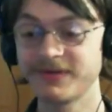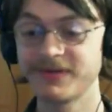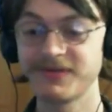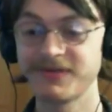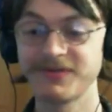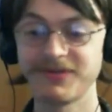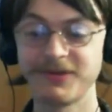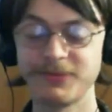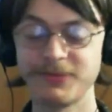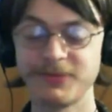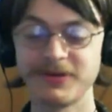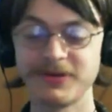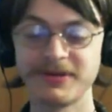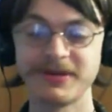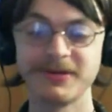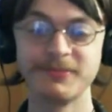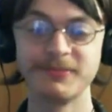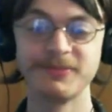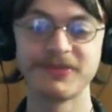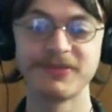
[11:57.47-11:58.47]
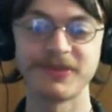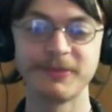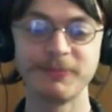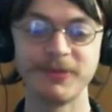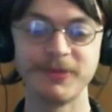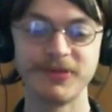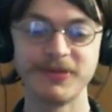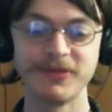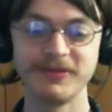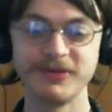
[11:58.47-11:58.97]
see what comes
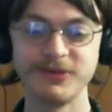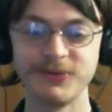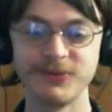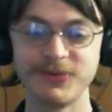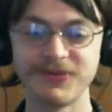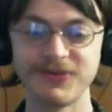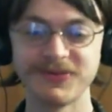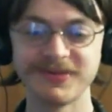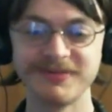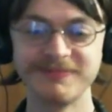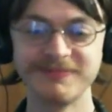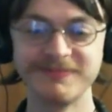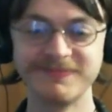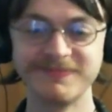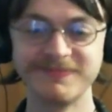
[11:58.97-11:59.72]
up in the news.